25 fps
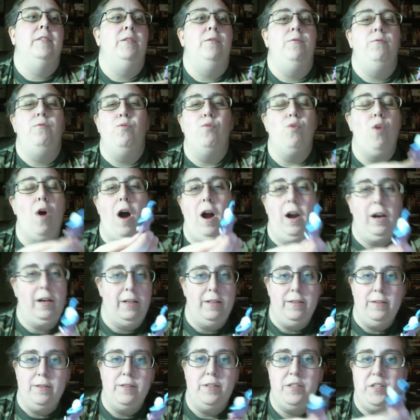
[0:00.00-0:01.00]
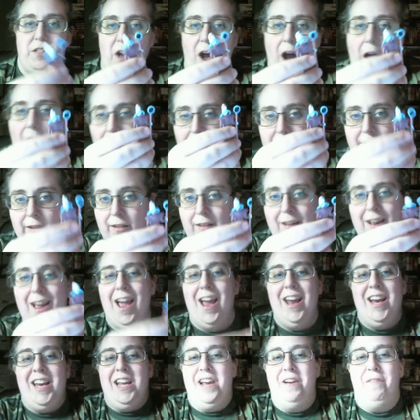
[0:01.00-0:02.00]
rock and sock
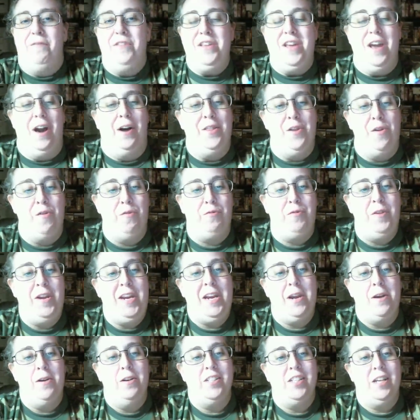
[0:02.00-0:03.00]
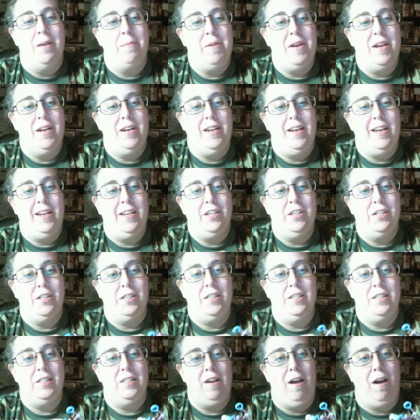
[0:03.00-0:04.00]
any of the other figures. I mean, he
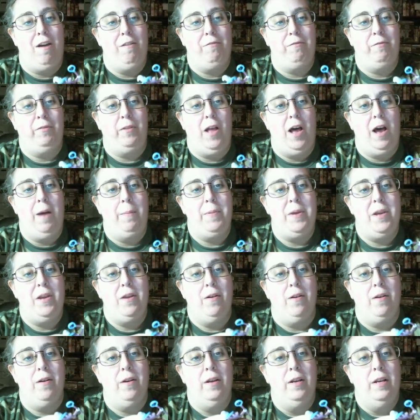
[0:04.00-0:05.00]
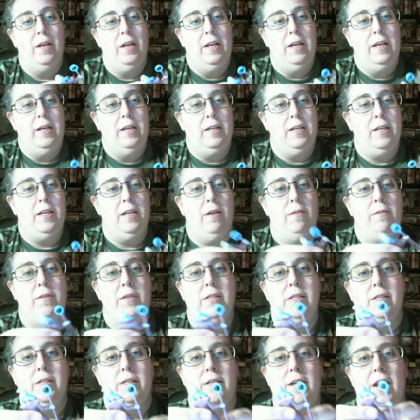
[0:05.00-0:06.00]
just is not floppy or,
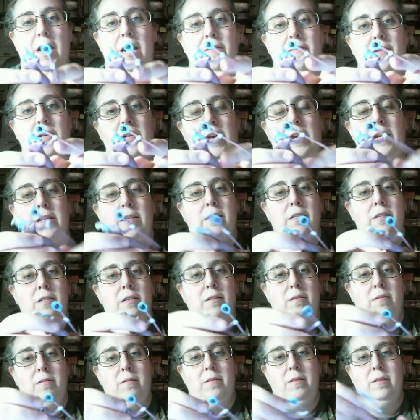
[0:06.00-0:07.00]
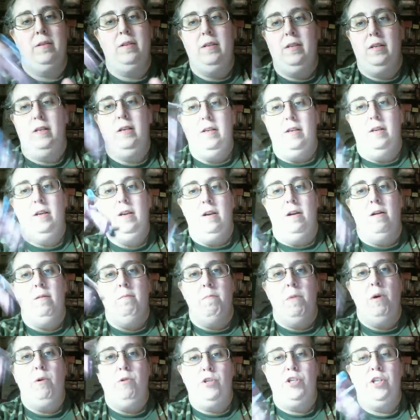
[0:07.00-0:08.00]
this is kind of a nice
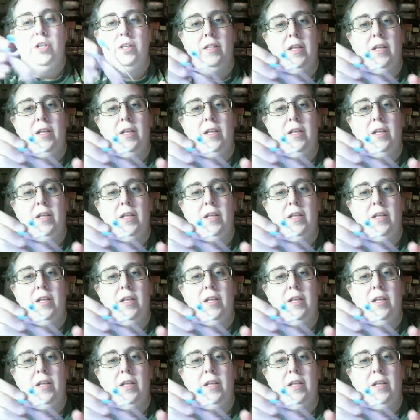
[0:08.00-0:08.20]
motion